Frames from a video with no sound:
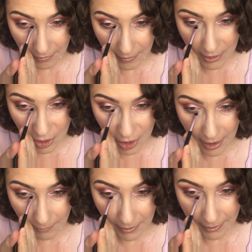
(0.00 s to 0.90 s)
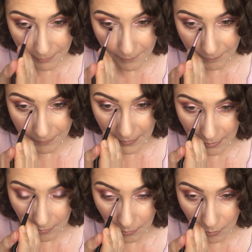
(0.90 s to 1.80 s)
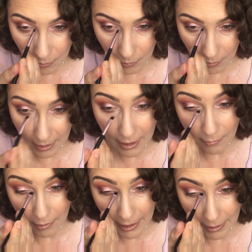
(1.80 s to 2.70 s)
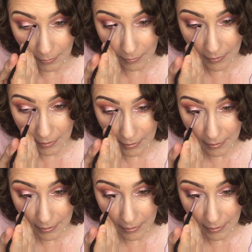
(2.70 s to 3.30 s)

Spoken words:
the shimmer all around